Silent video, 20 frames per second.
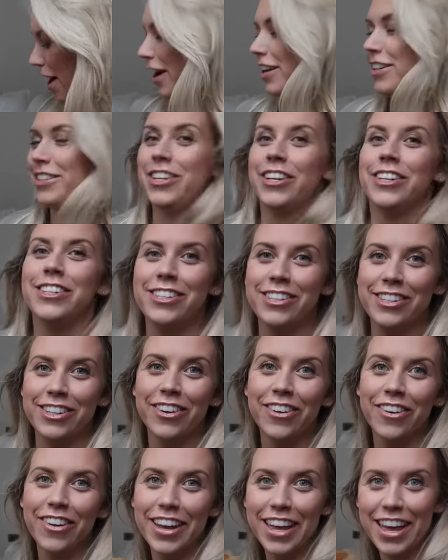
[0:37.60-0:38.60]
i just
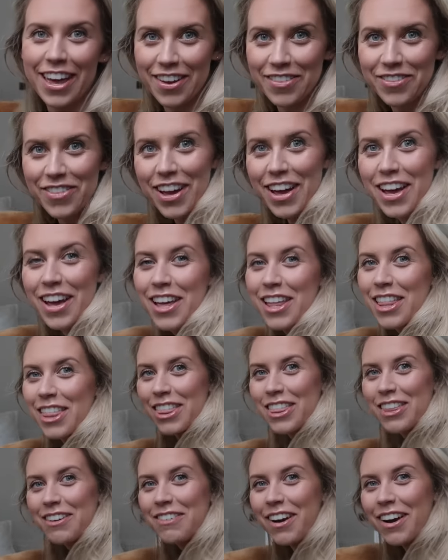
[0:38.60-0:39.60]
saw him
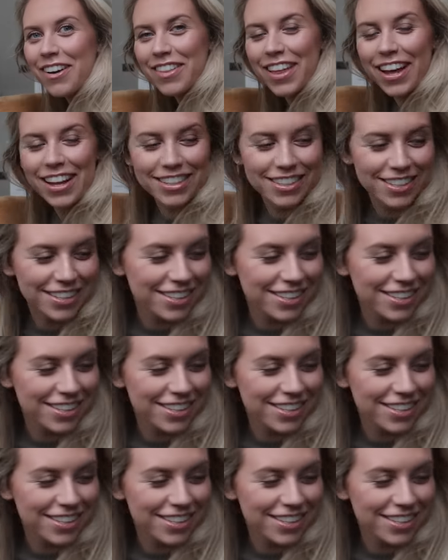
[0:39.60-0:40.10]
throw that